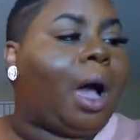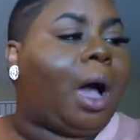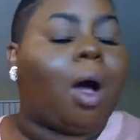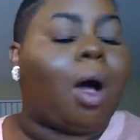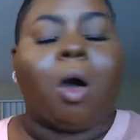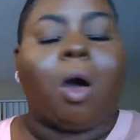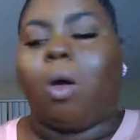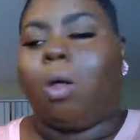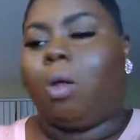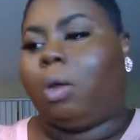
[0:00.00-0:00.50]

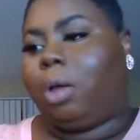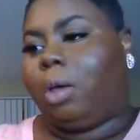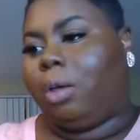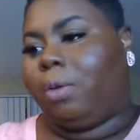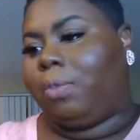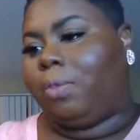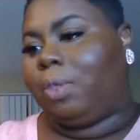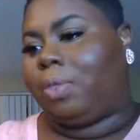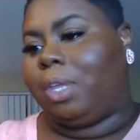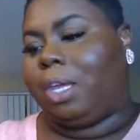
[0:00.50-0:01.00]
All
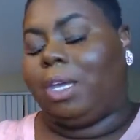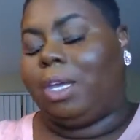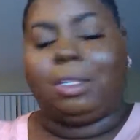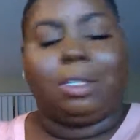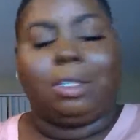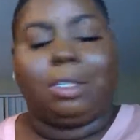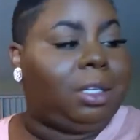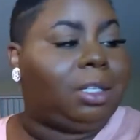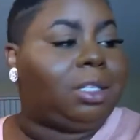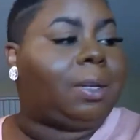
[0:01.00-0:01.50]
of the
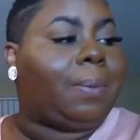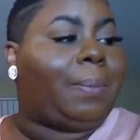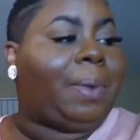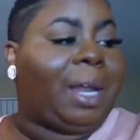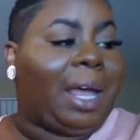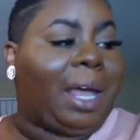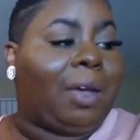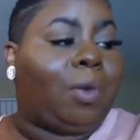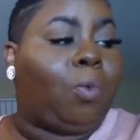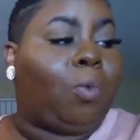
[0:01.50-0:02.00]
things need to
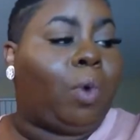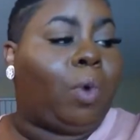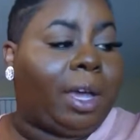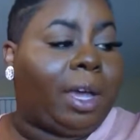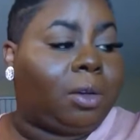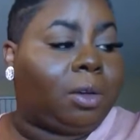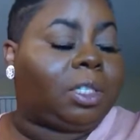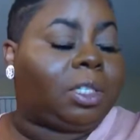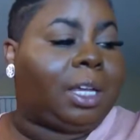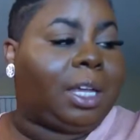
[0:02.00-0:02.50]
play
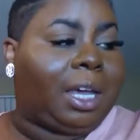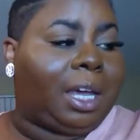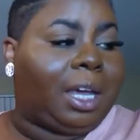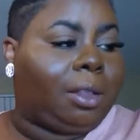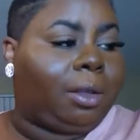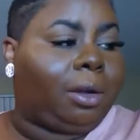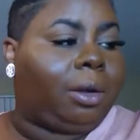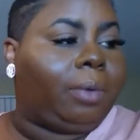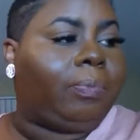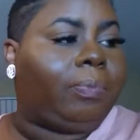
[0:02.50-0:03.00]
well
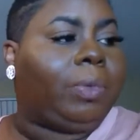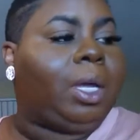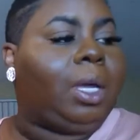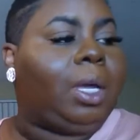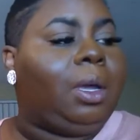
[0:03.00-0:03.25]
together